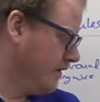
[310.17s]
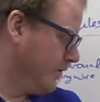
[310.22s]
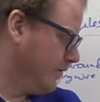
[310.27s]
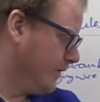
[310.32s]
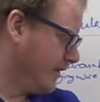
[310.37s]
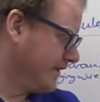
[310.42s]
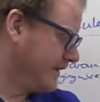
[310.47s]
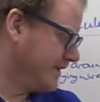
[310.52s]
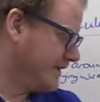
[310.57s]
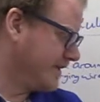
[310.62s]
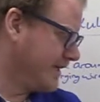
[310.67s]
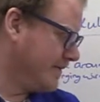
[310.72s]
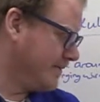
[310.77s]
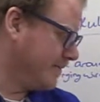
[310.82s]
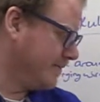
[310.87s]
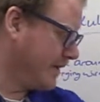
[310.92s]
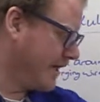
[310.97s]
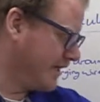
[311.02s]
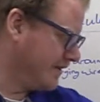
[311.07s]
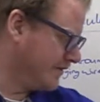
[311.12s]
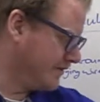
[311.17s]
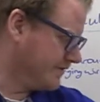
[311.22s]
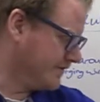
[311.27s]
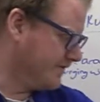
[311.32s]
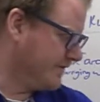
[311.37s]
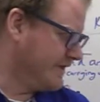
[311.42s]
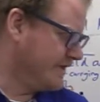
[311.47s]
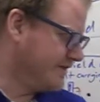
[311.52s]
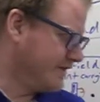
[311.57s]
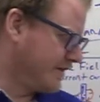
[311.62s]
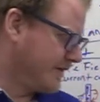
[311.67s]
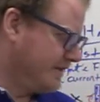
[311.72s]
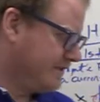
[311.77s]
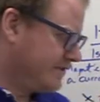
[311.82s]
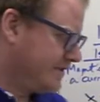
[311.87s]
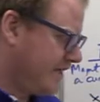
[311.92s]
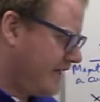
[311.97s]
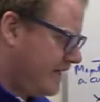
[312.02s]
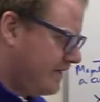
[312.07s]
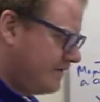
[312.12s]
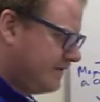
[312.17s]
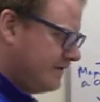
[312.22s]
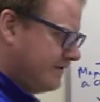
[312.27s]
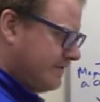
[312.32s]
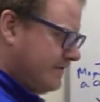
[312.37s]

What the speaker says: One thing to keep in mind, there's V's on each side.